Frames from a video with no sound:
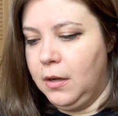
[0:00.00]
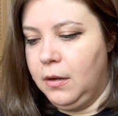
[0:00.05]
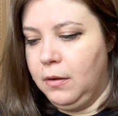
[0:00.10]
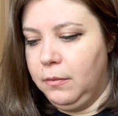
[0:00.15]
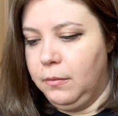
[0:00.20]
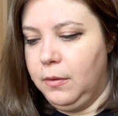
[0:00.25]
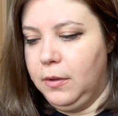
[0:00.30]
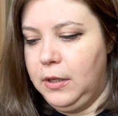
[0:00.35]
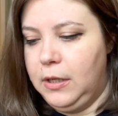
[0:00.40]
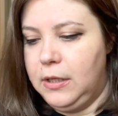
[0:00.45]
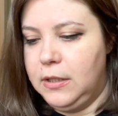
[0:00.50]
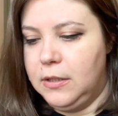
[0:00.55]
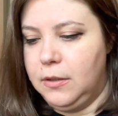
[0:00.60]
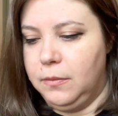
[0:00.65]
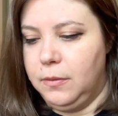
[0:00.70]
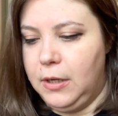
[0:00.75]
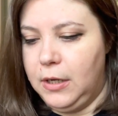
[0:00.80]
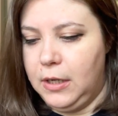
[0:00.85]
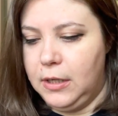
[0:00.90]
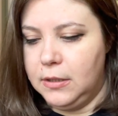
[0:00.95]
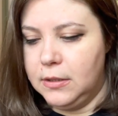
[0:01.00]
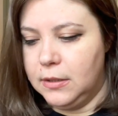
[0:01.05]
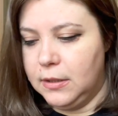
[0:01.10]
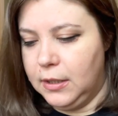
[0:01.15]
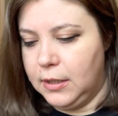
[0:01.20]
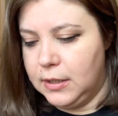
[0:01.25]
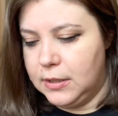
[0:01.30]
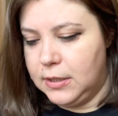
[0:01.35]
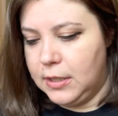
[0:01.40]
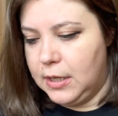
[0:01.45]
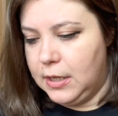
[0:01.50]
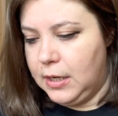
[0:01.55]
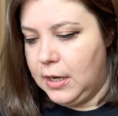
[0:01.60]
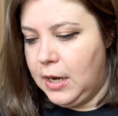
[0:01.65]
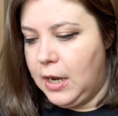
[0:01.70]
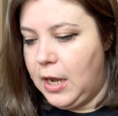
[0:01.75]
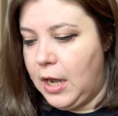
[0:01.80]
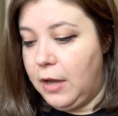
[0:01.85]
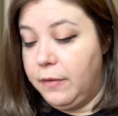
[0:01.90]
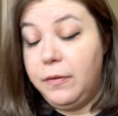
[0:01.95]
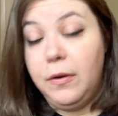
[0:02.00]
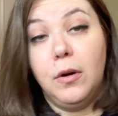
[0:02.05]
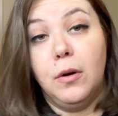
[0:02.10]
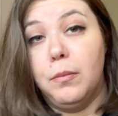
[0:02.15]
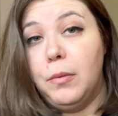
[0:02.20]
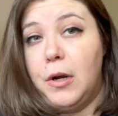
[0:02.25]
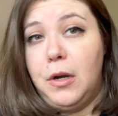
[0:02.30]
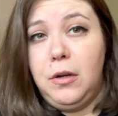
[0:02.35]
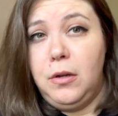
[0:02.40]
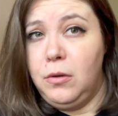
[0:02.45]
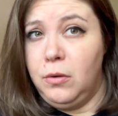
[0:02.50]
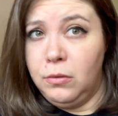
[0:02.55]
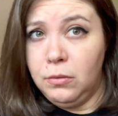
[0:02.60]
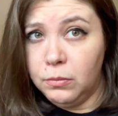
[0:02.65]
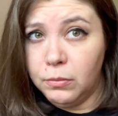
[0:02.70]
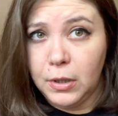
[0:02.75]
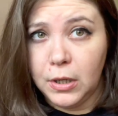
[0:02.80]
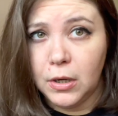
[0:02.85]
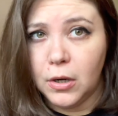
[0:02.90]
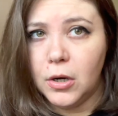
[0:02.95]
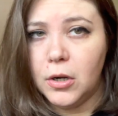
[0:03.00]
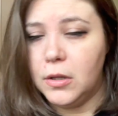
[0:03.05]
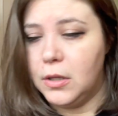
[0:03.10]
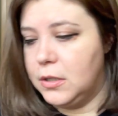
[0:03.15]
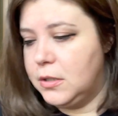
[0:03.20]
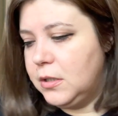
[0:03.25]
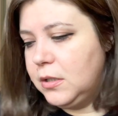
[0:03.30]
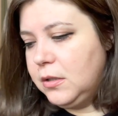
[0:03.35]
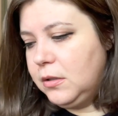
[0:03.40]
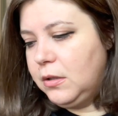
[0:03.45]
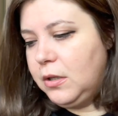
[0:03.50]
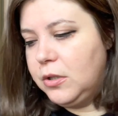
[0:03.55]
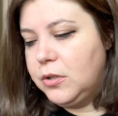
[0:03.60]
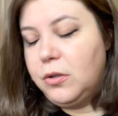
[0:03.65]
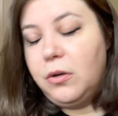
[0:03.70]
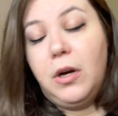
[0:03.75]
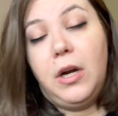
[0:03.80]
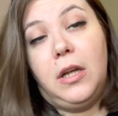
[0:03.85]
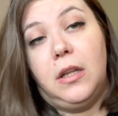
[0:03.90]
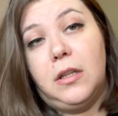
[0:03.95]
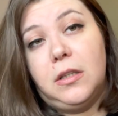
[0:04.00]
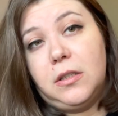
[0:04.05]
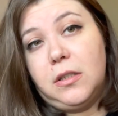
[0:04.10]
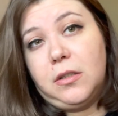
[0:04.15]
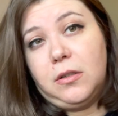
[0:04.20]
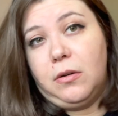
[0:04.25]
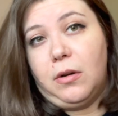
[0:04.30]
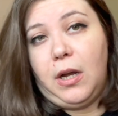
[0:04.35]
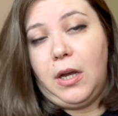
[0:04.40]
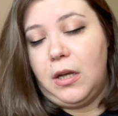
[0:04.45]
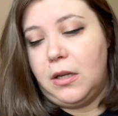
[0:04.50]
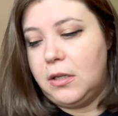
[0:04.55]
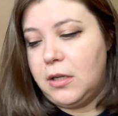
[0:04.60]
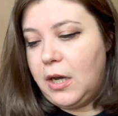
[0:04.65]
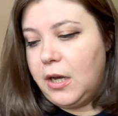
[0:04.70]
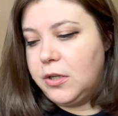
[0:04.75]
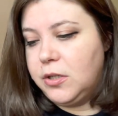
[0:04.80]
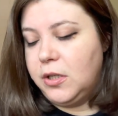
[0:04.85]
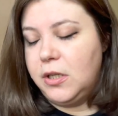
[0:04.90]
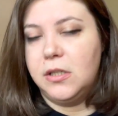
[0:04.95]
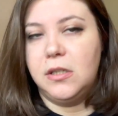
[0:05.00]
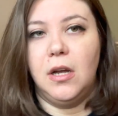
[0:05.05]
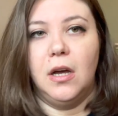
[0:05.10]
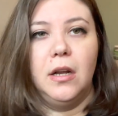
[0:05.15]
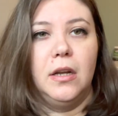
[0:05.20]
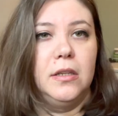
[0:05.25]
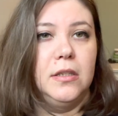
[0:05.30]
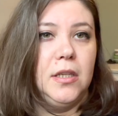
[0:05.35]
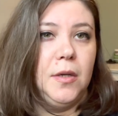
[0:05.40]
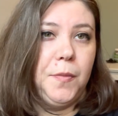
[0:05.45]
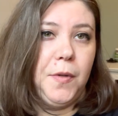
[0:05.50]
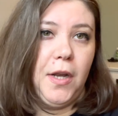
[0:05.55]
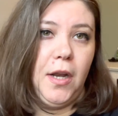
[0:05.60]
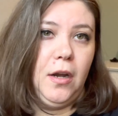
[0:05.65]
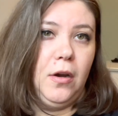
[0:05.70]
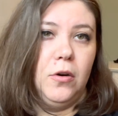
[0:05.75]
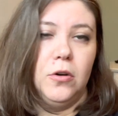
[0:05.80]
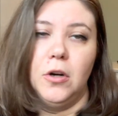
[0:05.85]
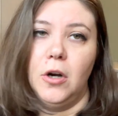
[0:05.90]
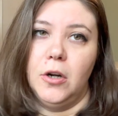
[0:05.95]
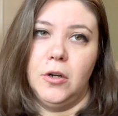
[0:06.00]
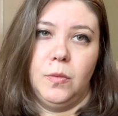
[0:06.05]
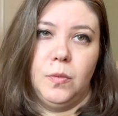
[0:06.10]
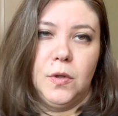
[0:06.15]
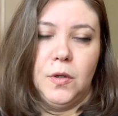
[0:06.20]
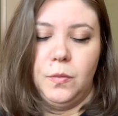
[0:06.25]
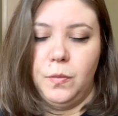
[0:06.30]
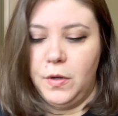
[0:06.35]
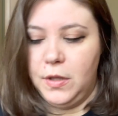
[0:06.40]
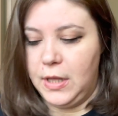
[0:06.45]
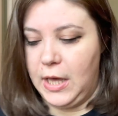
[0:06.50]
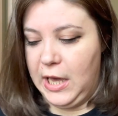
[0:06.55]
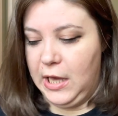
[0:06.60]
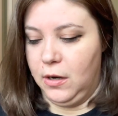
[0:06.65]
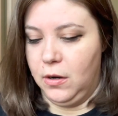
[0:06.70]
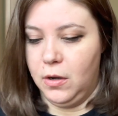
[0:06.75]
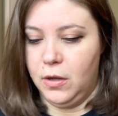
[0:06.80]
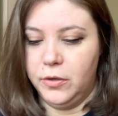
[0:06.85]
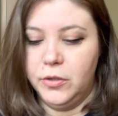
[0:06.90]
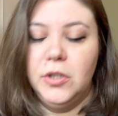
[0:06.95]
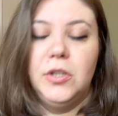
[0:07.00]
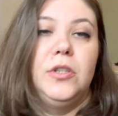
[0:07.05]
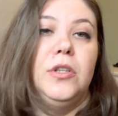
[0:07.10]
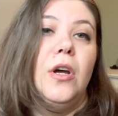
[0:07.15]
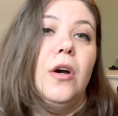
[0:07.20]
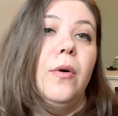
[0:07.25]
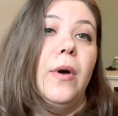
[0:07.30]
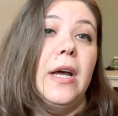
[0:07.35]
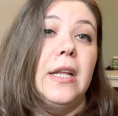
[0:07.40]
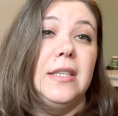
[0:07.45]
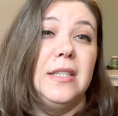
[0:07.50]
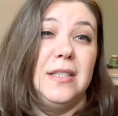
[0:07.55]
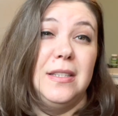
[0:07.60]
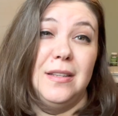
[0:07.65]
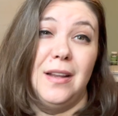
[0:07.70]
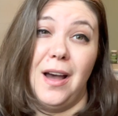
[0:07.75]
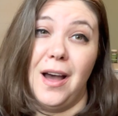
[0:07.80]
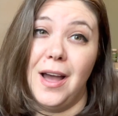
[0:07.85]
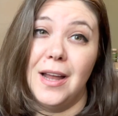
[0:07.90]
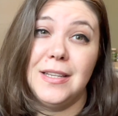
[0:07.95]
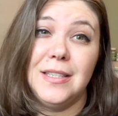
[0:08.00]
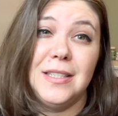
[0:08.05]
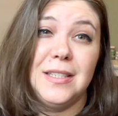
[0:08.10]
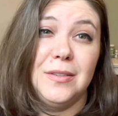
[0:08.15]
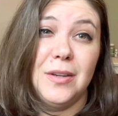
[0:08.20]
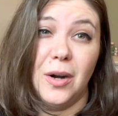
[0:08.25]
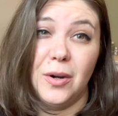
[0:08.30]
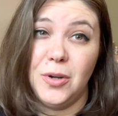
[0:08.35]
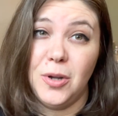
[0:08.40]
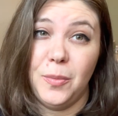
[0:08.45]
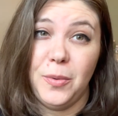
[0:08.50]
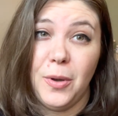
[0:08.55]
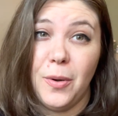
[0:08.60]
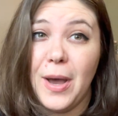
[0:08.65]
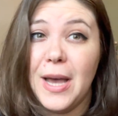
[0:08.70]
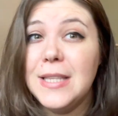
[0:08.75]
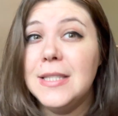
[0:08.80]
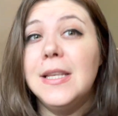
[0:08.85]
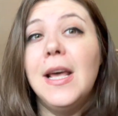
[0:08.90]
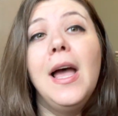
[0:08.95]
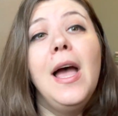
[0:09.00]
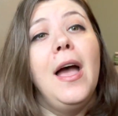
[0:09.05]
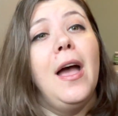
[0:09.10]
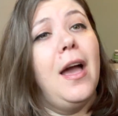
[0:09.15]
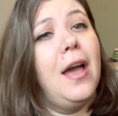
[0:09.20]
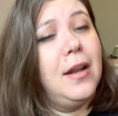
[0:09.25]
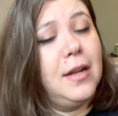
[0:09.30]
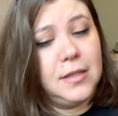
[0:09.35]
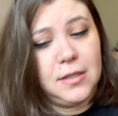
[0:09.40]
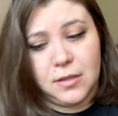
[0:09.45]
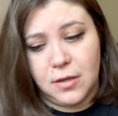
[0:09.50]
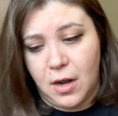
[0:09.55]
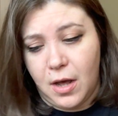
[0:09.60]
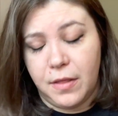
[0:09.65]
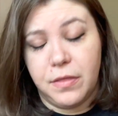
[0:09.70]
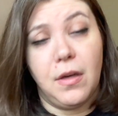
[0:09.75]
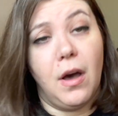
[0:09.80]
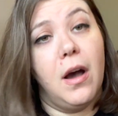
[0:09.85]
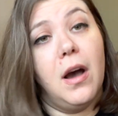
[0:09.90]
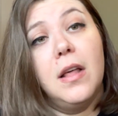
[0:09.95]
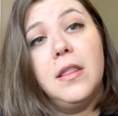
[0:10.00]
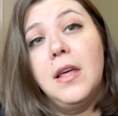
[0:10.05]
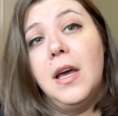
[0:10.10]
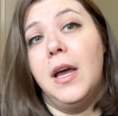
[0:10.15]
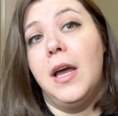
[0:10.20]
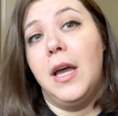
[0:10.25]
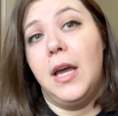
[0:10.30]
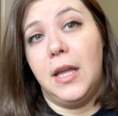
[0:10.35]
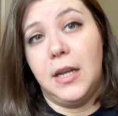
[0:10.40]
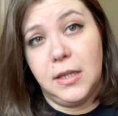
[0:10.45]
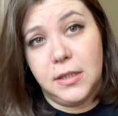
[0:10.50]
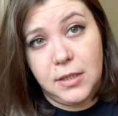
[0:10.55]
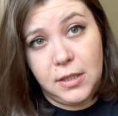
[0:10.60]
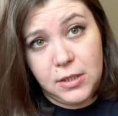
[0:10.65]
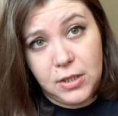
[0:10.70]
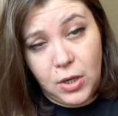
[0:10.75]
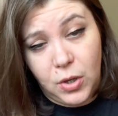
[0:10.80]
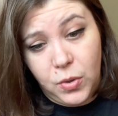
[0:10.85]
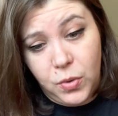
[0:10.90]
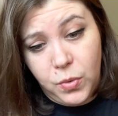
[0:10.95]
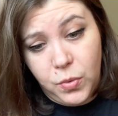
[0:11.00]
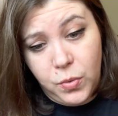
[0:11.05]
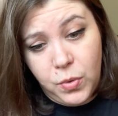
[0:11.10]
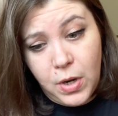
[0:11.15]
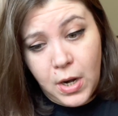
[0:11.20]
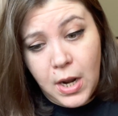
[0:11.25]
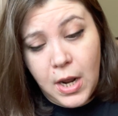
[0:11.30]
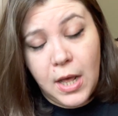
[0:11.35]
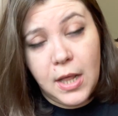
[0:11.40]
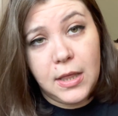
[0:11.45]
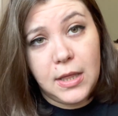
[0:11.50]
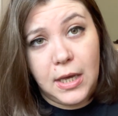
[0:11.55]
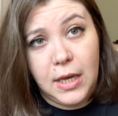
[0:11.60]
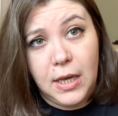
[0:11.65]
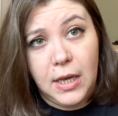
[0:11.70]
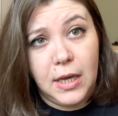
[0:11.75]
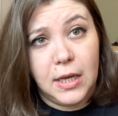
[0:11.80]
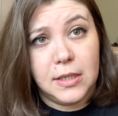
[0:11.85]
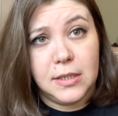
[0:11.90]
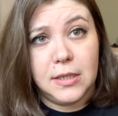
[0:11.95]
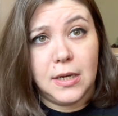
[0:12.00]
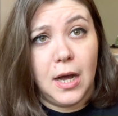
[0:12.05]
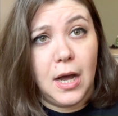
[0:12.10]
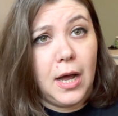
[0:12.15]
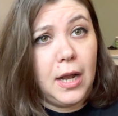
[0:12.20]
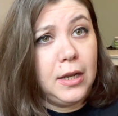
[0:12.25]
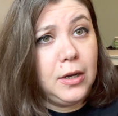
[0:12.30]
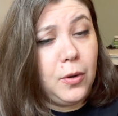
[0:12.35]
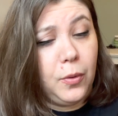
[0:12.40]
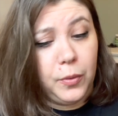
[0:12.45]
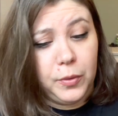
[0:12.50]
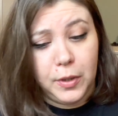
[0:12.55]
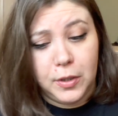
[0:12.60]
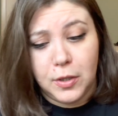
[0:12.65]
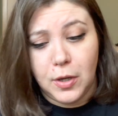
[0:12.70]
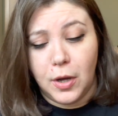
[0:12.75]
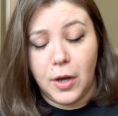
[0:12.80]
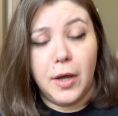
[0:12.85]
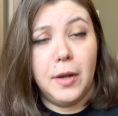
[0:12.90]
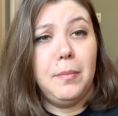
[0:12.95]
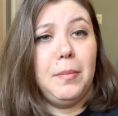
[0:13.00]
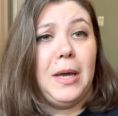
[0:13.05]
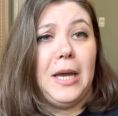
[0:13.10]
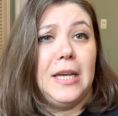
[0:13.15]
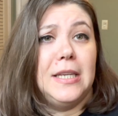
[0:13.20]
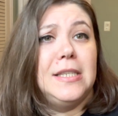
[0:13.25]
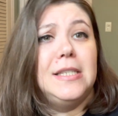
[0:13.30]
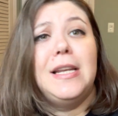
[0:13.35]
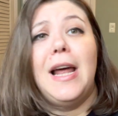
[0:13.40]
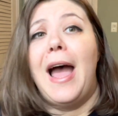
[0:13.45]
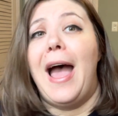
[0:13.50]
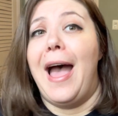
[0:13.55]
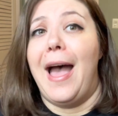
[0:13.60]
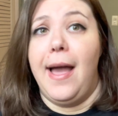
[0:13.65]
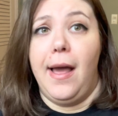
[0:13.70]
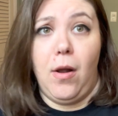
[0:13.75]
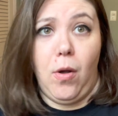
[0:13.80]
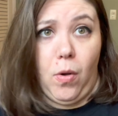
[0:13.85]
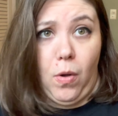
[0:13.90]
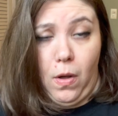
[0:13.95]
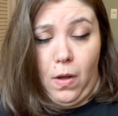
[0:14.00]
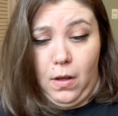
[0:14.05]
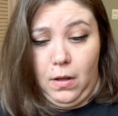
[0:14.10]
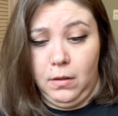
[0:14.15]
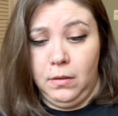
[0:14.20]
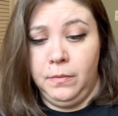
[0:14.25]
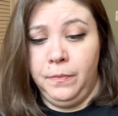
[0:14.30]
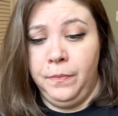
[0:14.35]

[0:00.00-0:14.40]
really easy readings. Like I said, if you're a brand new reader, this is great. It actually is not intimidating or hard to work with at all. Just know it's not RWS and it's not Thoth. It is its own thing. It's not Golden Dawn based at all.